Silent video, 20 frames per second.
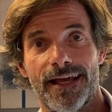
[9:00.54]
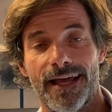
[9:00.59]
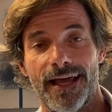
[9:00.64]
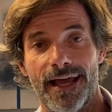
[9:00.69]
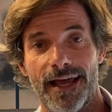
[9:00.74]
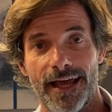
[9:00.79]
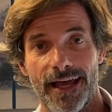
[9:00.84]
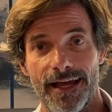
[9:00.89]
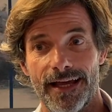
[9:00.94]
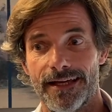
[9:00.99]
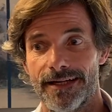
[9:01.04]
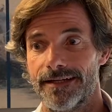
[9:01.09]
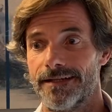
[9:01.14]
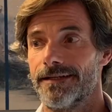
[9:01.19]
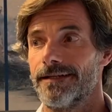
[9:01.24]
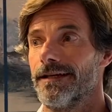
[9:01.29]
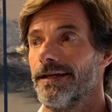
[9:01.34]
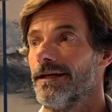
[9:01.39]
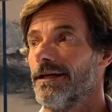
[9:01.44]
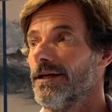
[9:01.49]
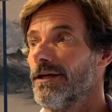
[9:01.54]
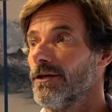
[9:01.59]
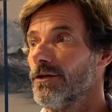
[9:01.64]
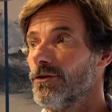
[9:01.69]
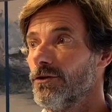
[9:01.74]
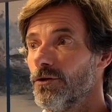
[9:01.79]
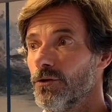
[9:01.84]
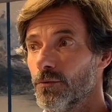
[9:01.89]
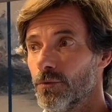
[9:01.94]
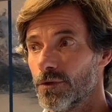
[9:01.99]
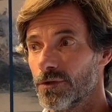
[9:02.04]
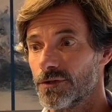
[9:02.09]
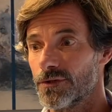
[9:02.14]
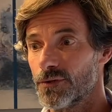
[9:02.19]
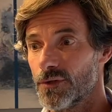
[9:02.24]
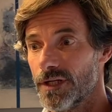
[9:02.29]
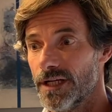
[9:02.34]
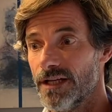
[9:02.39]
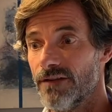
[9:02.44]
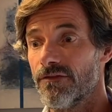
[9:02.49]
and you want to
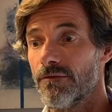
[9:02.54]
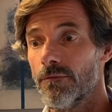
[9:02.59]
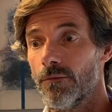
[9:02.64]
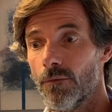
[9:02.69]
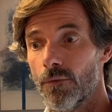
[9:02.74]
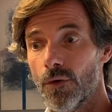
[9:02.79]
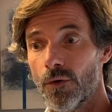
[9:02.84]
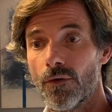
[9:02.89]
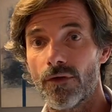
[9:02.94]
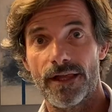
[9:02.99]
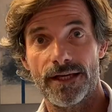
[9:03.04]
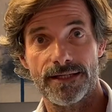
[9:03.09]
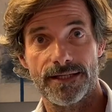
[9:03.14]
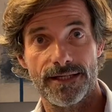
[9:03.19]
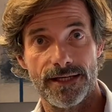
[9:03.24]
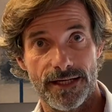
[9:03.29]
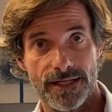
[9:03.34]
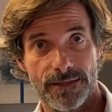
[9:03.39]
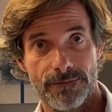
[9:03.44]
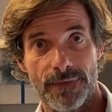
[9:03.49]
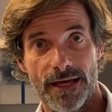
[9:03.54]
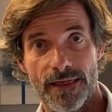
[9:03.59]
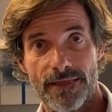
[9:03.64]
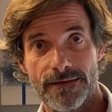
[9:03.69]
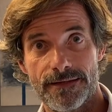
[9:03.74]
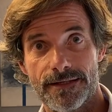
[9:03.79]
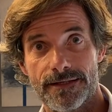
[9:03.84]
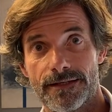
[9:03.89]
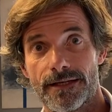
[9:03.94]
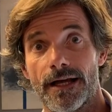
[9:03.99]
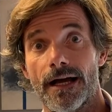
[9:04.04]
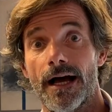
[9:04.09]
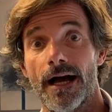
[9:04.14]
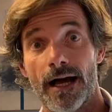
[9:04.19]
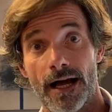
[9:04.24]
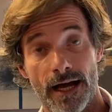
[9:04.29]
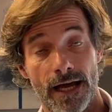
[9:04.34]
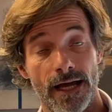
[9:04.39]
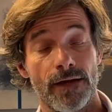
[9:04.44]
live more than 6 months, I